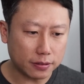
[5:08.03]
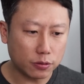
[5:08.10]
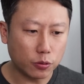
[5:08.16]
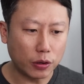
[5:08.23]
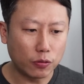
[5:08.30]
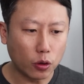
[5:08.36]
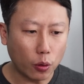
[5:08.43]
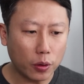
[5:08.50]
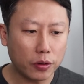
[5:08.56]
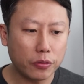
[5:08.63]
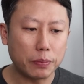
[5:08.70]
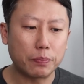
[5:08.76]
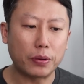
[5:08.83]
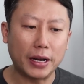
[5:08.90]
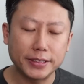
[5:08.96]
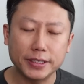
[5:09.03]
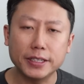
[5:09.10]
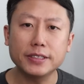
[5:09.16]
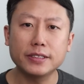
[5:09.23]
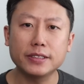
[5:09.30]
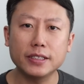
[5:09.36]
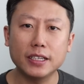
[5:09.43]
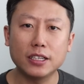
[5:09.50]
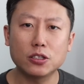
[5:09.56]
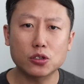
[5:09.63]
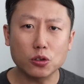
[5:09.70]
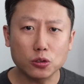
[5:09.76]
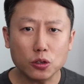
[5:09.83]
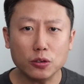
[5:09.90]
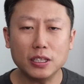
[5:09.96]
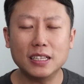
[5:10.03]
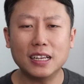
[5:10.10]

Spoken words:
with lower REIT prices, it's also